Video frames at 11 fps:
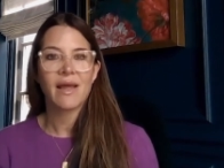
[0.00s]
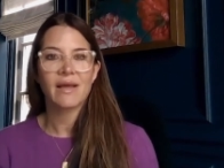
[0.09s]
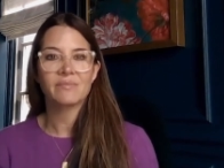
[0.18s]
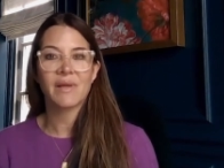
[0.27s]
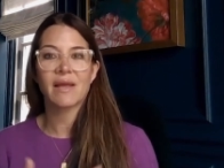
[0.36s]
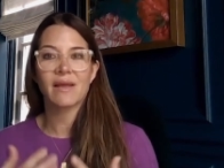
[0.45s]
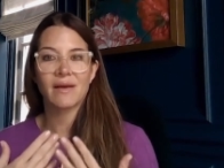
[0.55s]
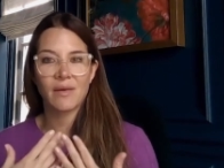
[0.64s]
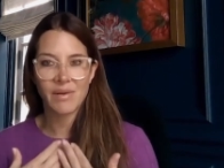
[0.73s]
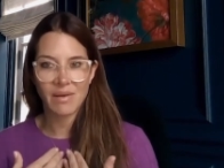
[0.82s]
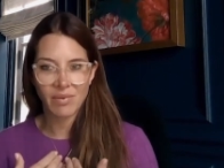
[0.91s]
and being
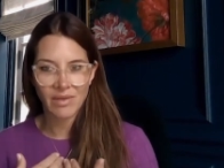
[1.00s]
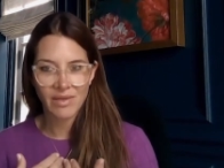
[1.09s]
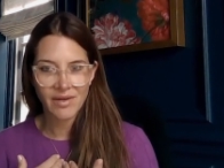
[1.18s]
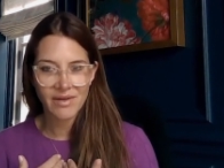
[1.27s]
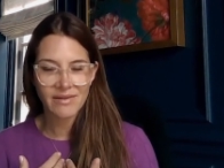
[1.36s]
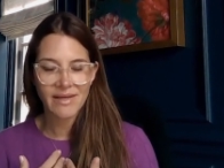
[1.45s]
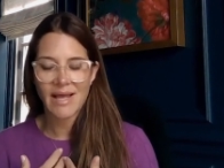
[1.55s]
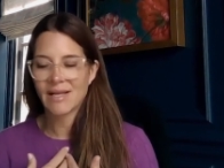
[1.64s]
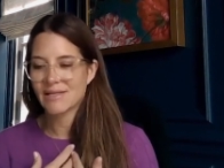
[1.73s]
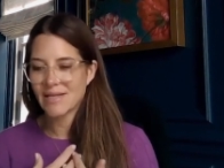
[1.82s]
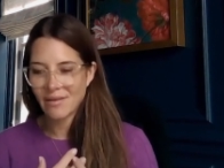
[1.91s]
a people leader
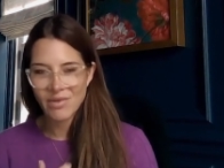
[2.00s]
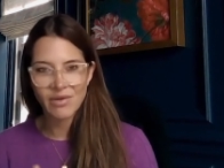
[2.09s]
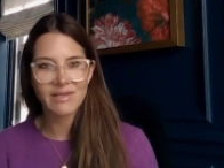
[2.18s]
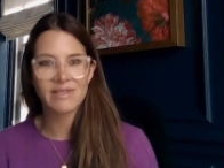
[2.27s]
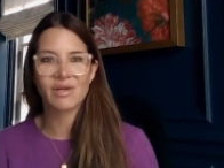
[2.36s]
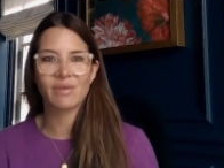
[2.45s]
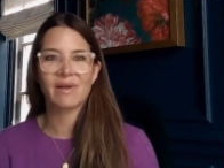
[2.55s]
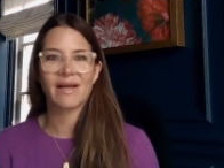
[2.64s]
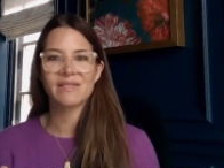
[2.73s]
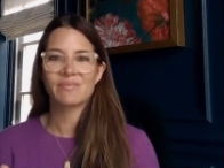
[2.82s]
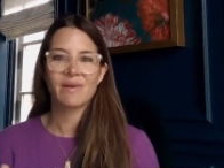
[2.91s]
anytime you get to
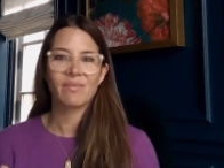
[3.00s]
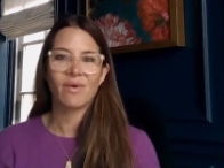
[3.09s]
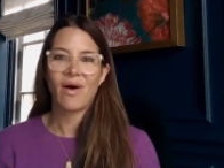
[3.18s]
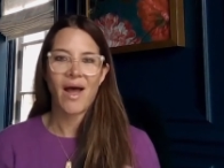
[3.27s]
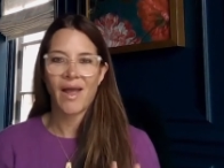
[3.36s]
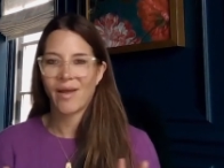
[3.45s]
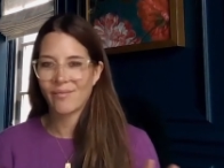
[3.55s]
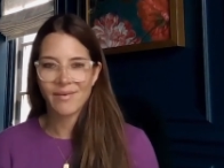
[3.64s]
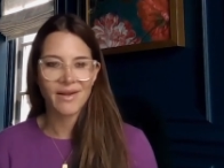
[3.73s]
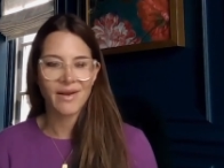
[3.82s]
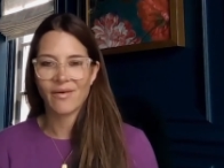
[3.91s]
humanize people i
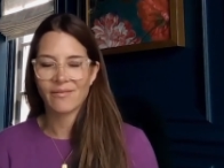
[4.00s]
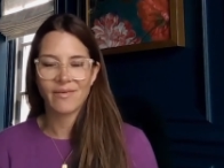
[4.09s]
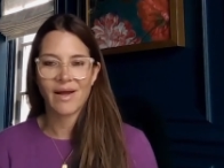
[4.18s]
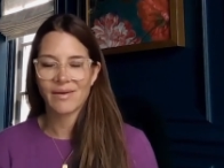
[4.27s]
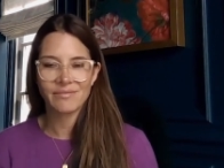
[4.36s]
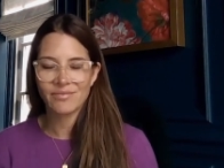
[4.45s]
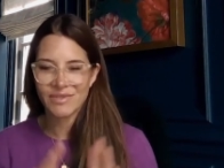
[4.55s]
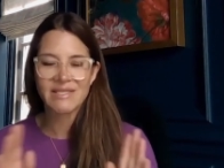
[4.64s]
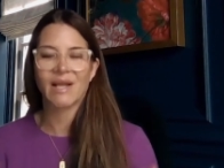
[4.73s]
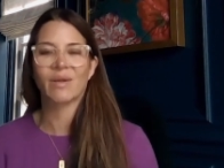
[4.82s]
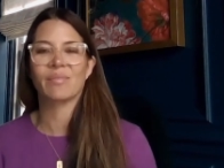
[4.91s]
you know i will
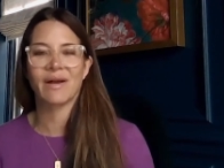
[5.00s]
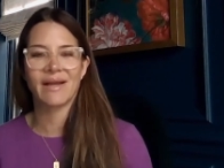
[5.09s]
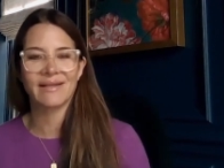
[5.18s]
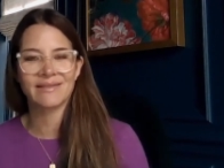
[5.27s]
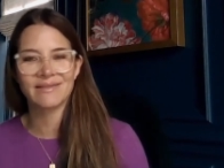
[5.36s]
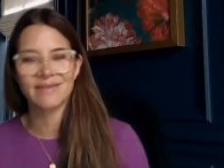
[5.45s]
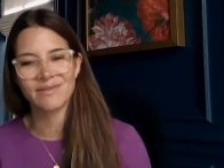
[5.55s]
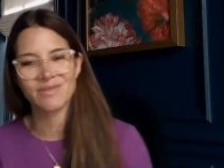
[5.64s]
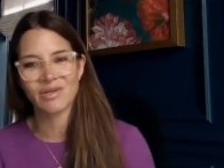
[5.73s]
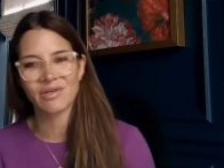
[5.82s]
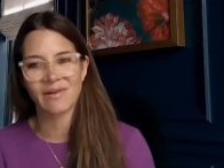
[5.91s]
celebrate and, and
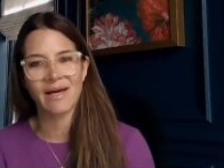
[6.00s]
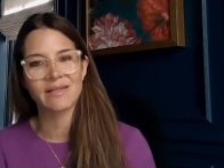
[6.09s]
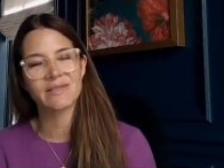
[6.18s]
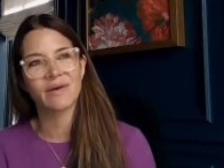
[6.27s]
cheer for that